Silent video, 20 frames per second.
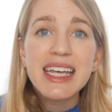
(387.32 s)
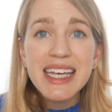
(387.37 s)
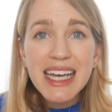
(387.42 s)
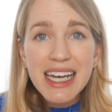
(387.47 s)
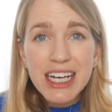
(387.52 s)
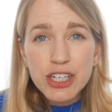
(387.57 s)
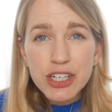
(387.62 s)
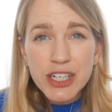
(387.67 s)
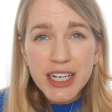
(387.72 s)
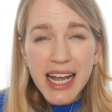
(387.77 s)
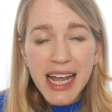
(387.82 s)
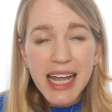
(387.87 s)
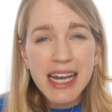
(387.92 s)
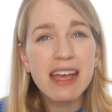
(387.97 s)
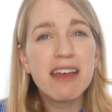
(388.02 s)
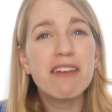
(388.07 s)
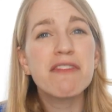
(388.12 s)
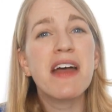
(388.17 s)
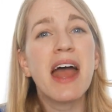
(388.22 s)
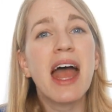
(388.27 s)
Get
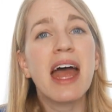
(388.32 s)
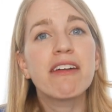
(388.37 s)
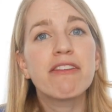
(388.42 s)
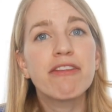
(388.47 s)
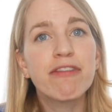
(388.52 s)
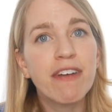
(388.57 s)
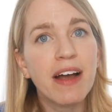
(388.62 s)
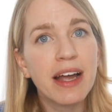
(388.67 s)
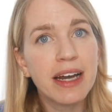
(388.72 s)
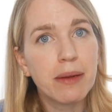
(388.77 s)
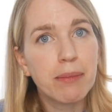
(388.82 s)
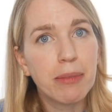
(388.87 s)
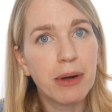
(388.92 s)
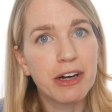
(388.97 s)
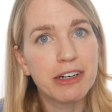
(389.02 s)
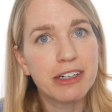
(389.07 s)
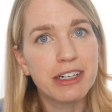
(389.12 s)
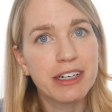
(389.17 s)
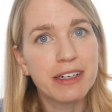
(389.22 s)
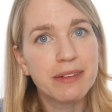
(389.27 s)
creative and find a
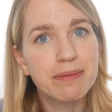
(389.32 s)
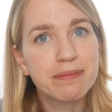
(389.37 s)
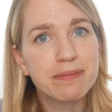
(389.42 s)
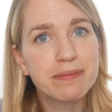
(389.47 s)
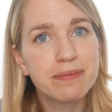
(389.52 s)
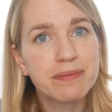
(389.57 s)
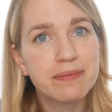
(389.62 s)
partner.